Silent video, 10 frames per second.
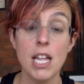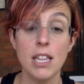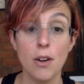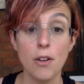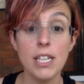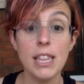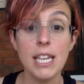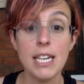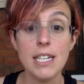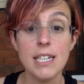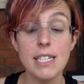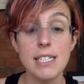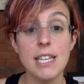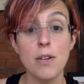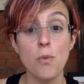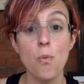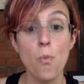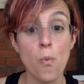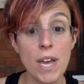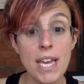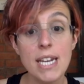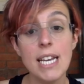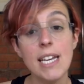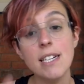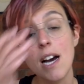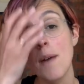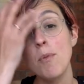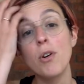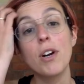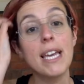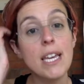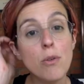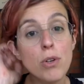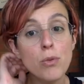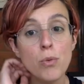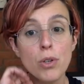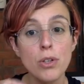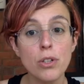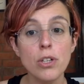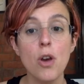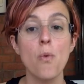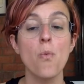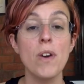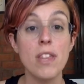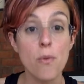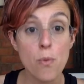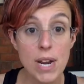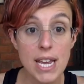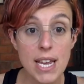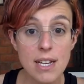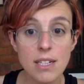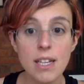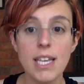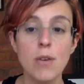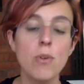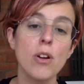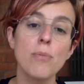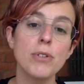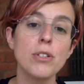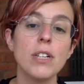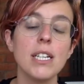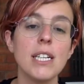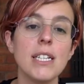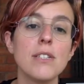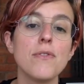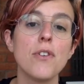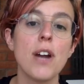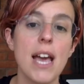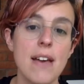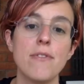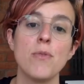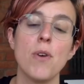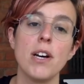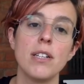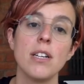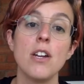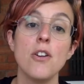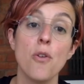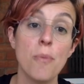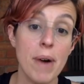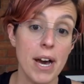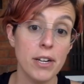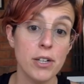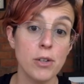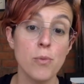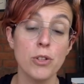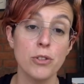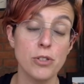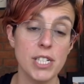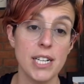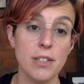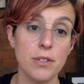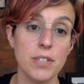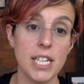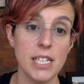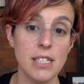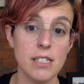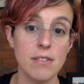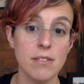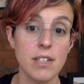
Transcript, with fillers: The only thing is that we need a more equal world with real equal opportunities for everyone, no matter what their gender is.